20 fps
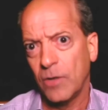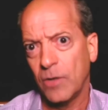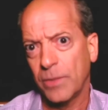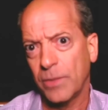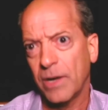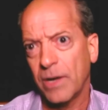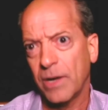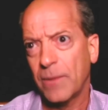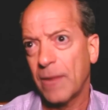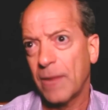uh,
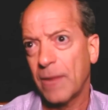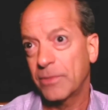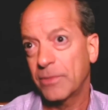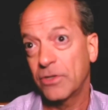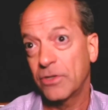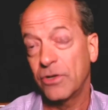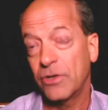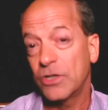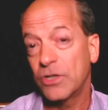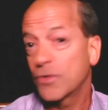open up
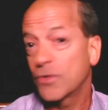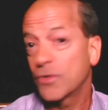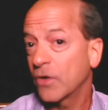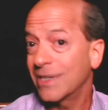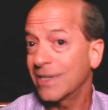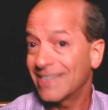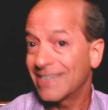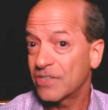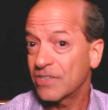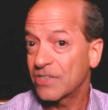opportunities
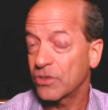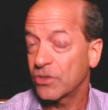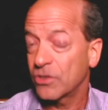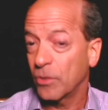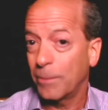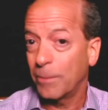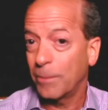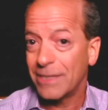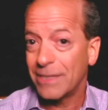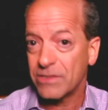for
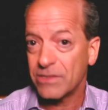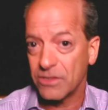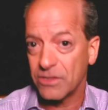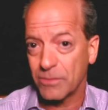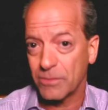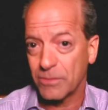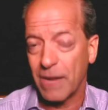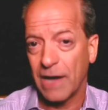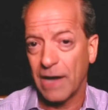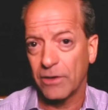additional
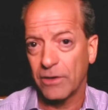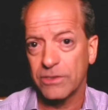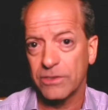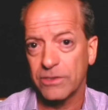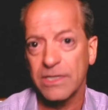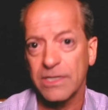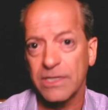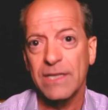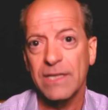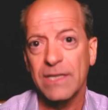business
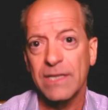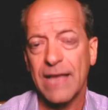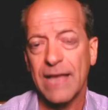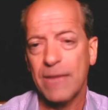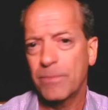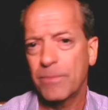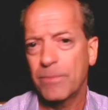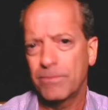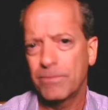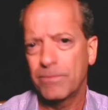models
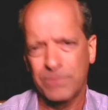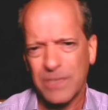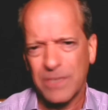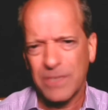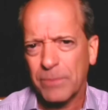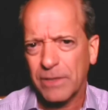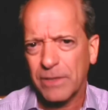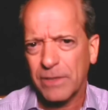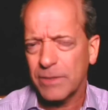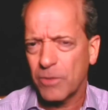that
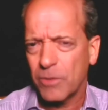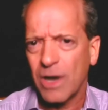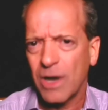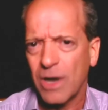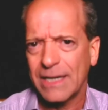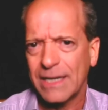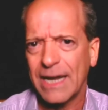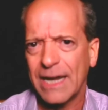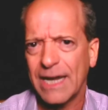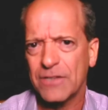typically
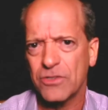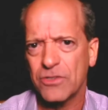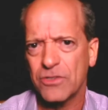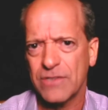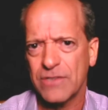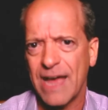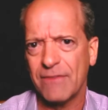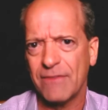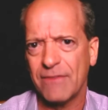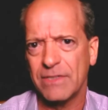
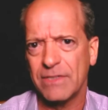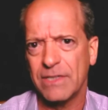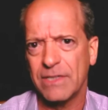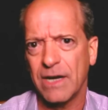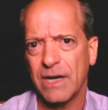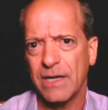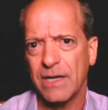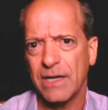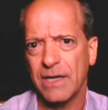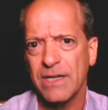broadcasters
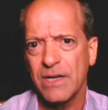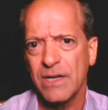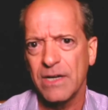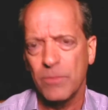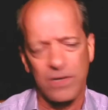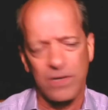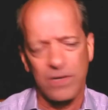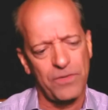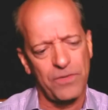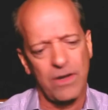haven't done.
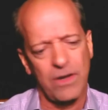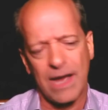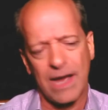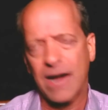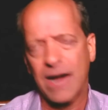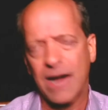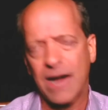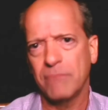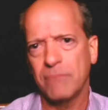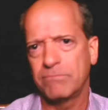But if you
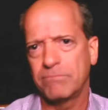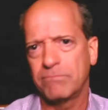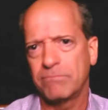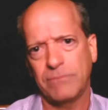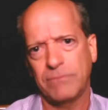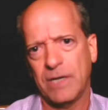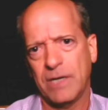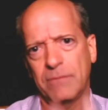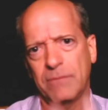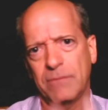had a,
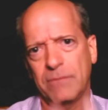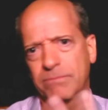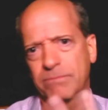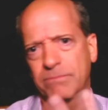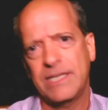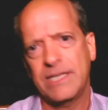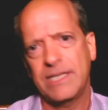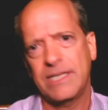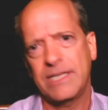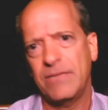a
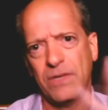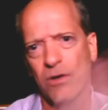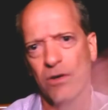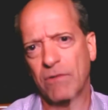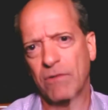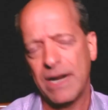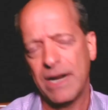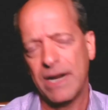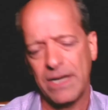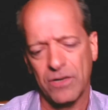T
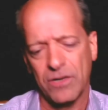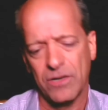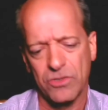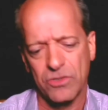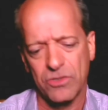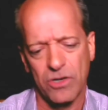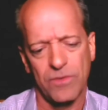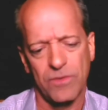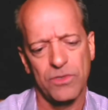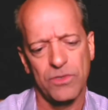V or
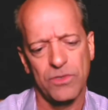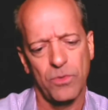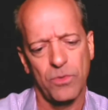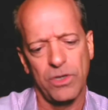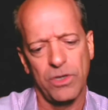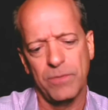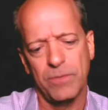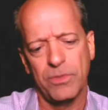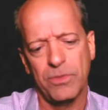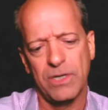radio service
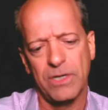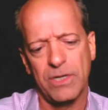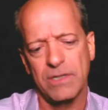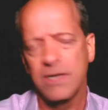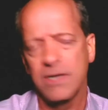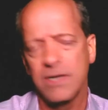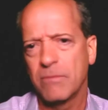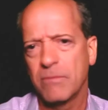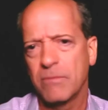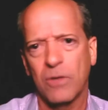where you
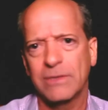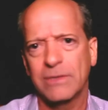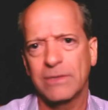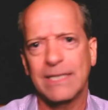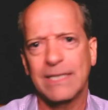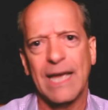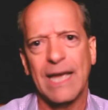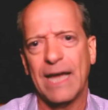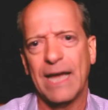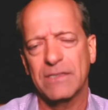put
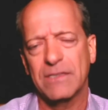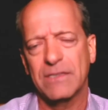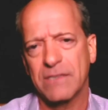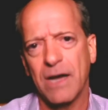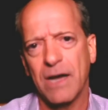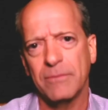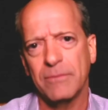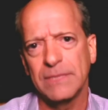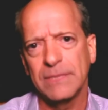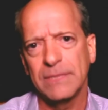
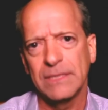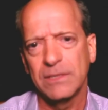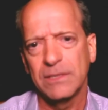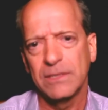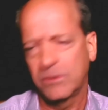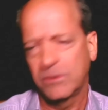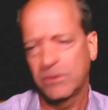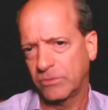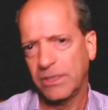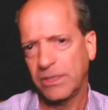multicasts up,
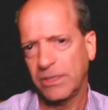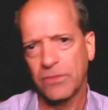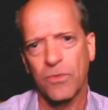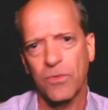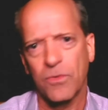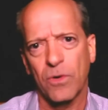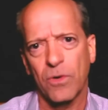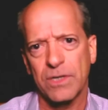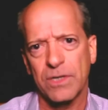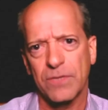three
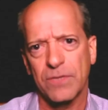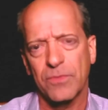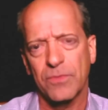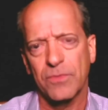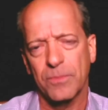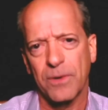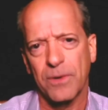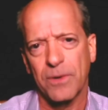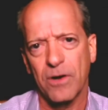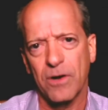or four
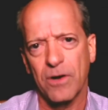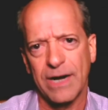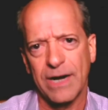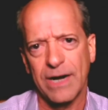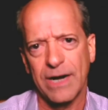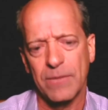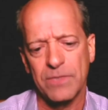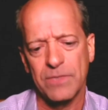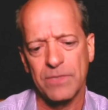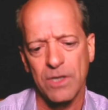different
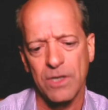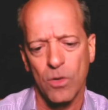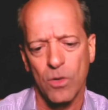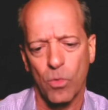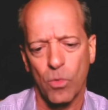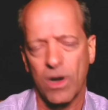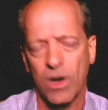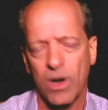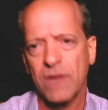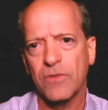programs,
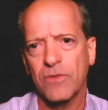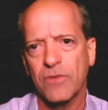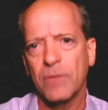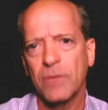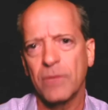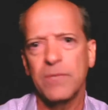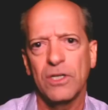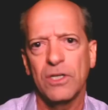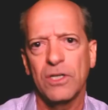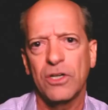one of
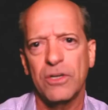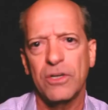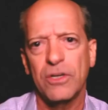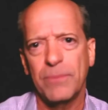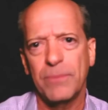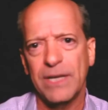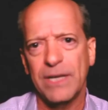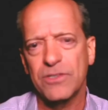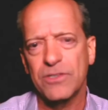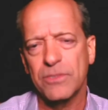them
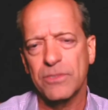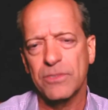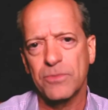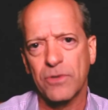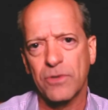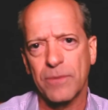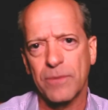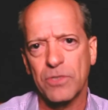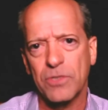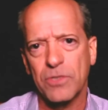could be a
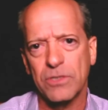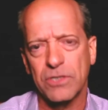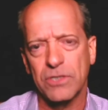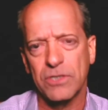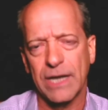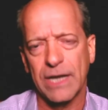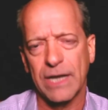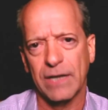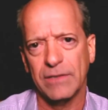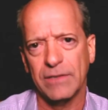
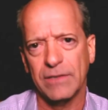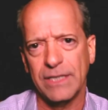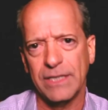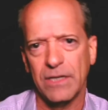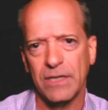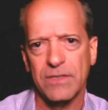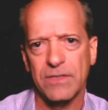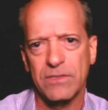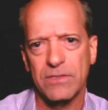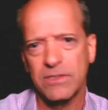subscription channel.
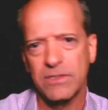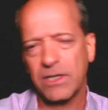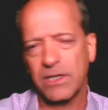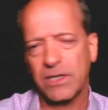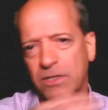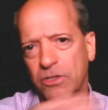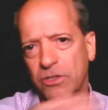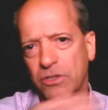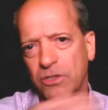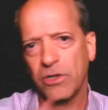You know, this,
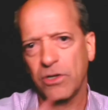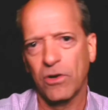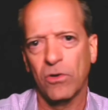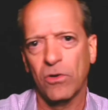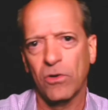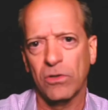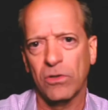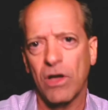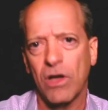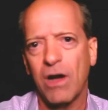you could do your
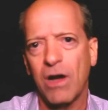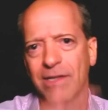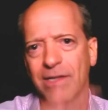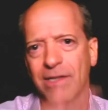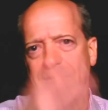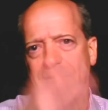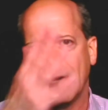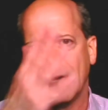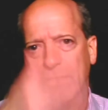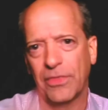whole
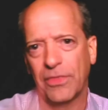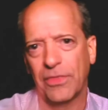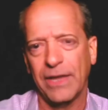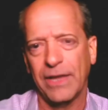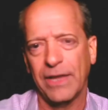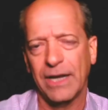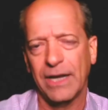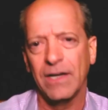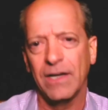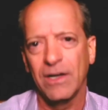long tail
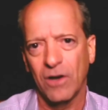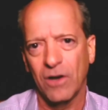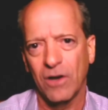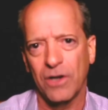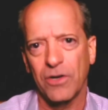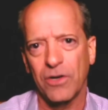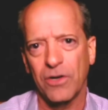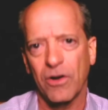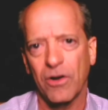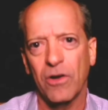thing
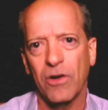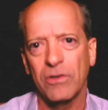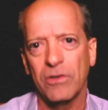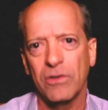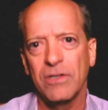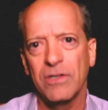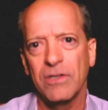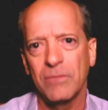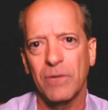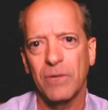on your
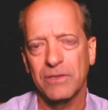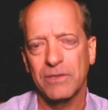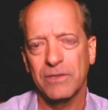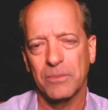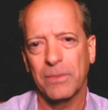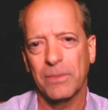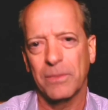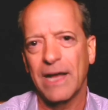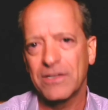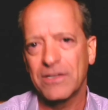own
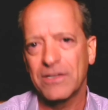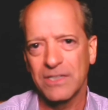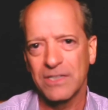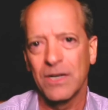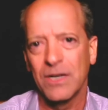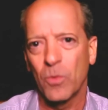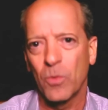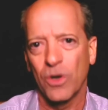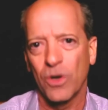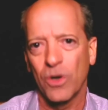
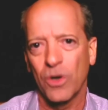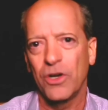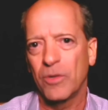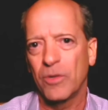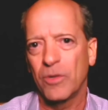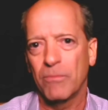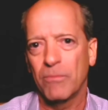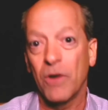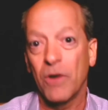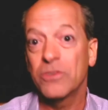multiplex, where
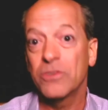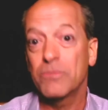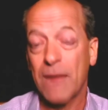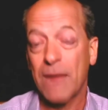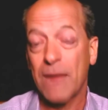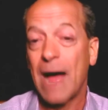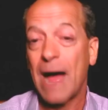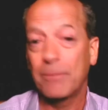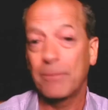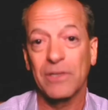your
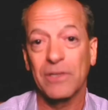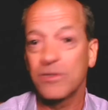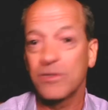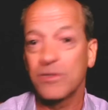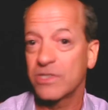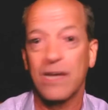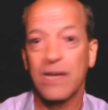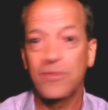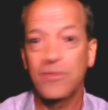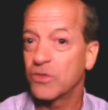most
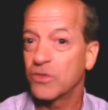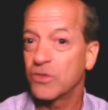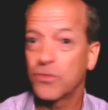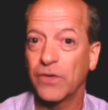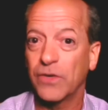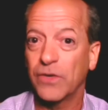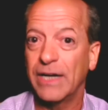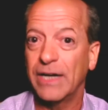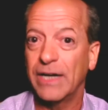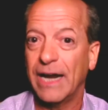popular stuff
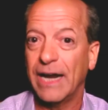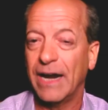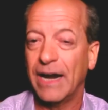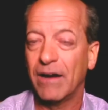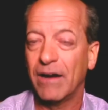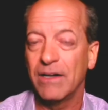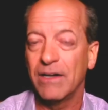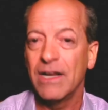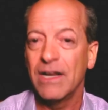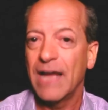is free to
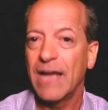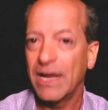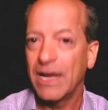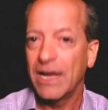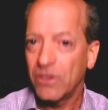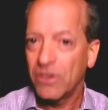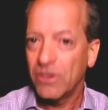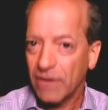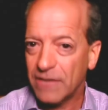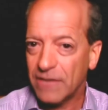air,
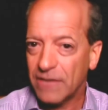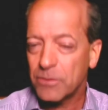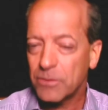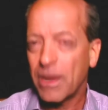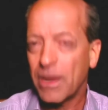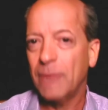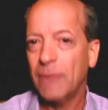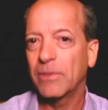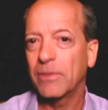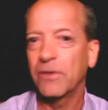and your less
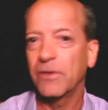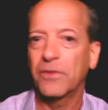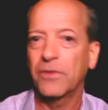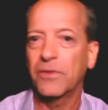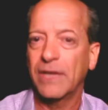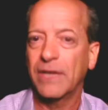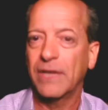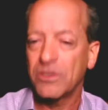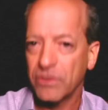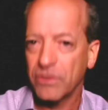popular
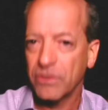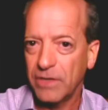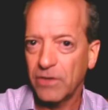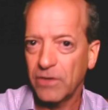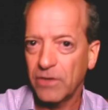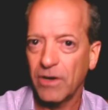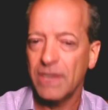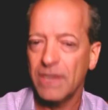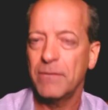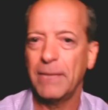things are
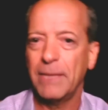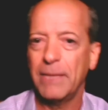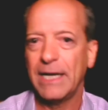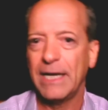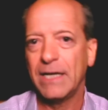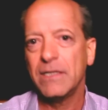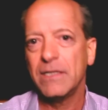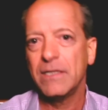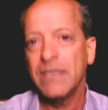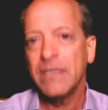either on
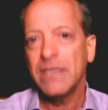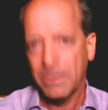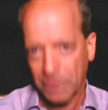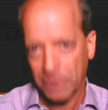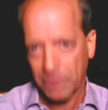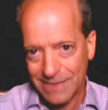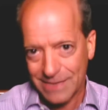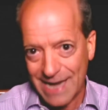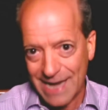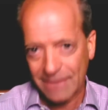demand,
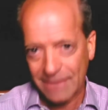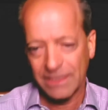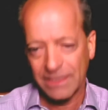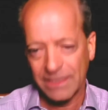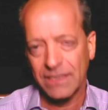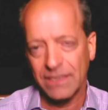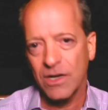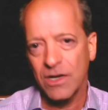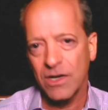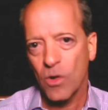
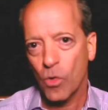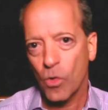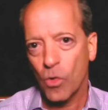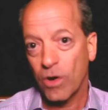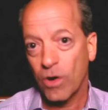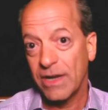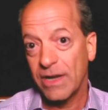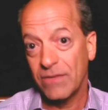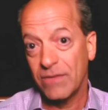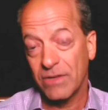protected,
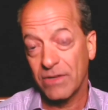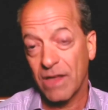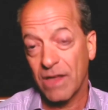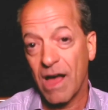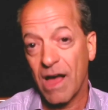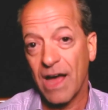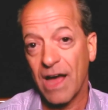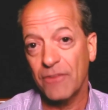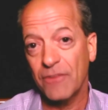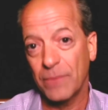or even
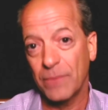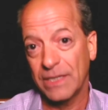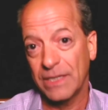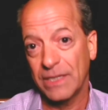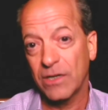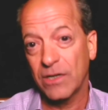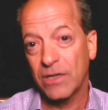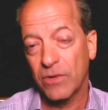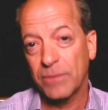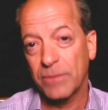live
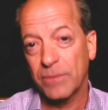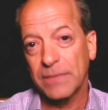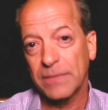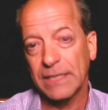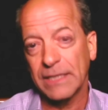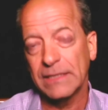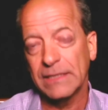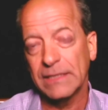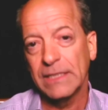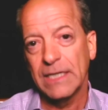but
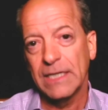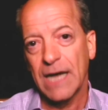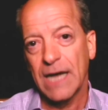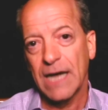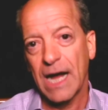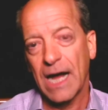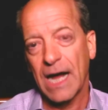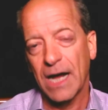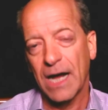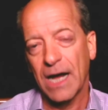encrypted.
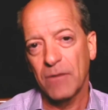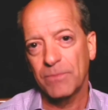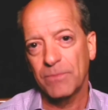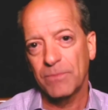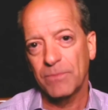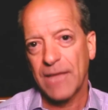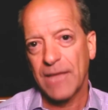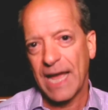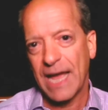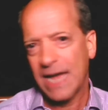
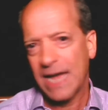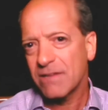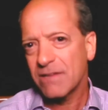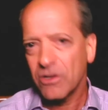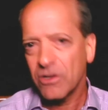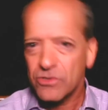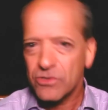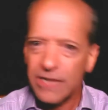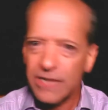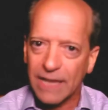Um,
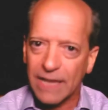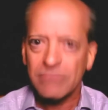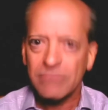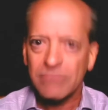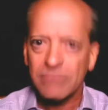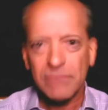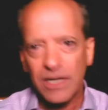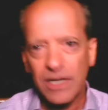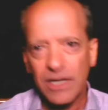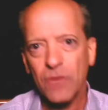and those
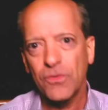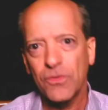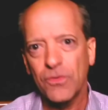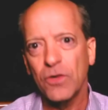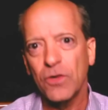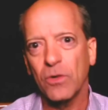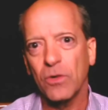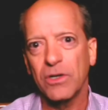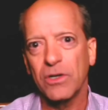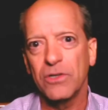get, you know,
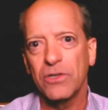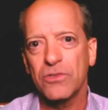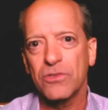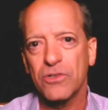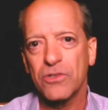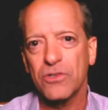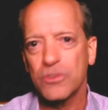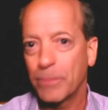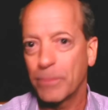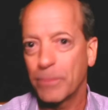fewer
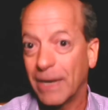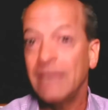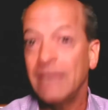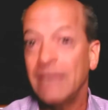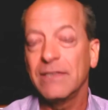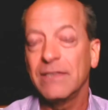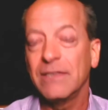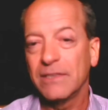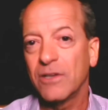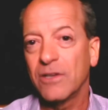users,
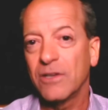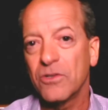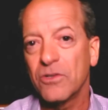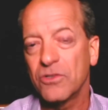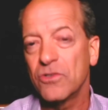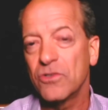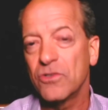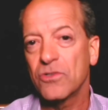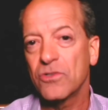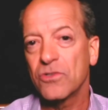but
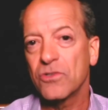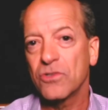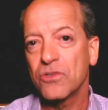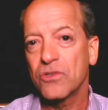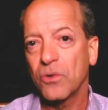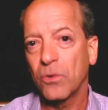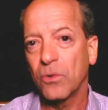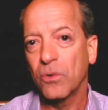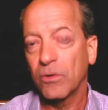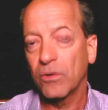those
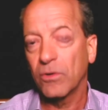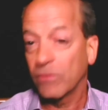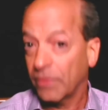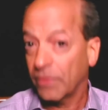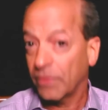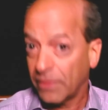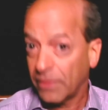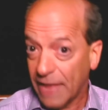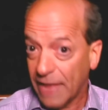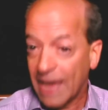users who
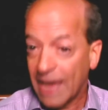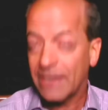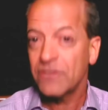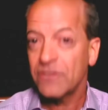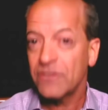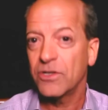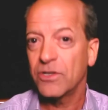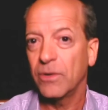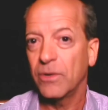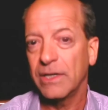are that
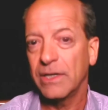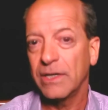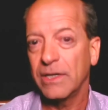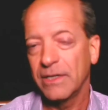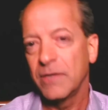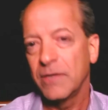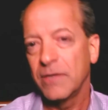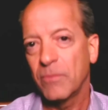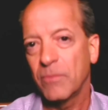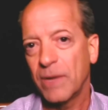into
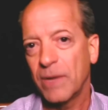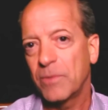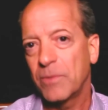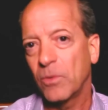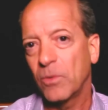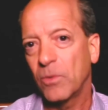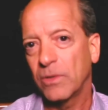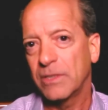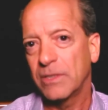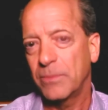it might
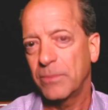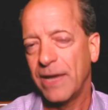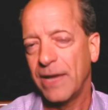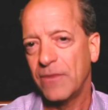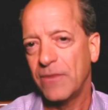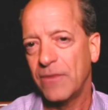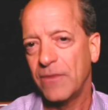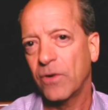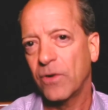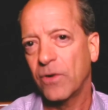be willing to
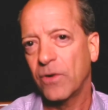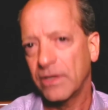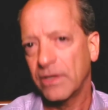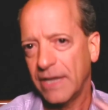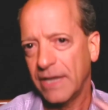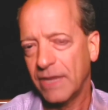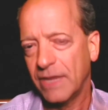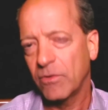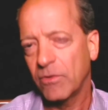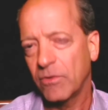pay for it,
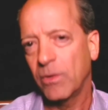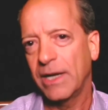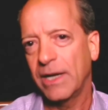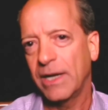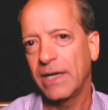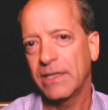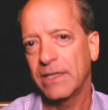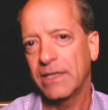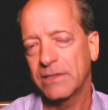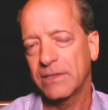and you have a
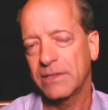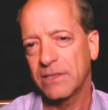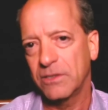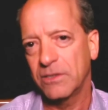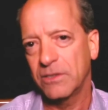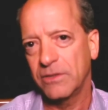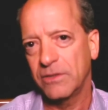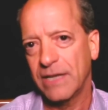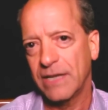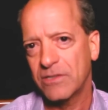way to, to
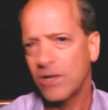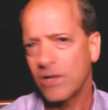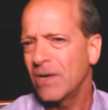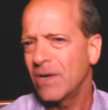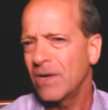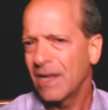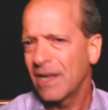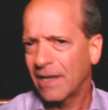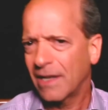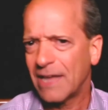do that.
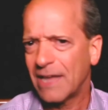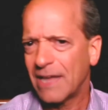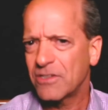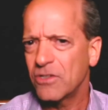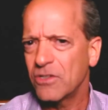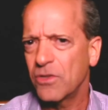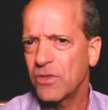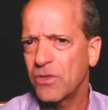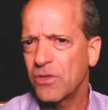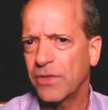So
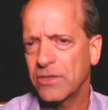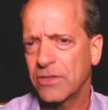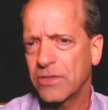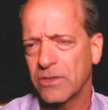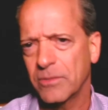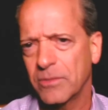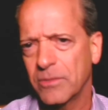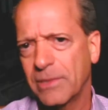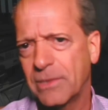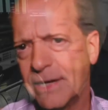lots of new
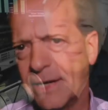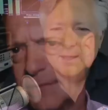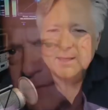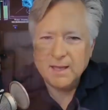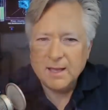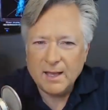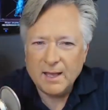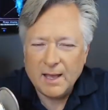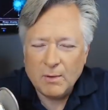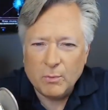things on the
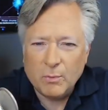plate.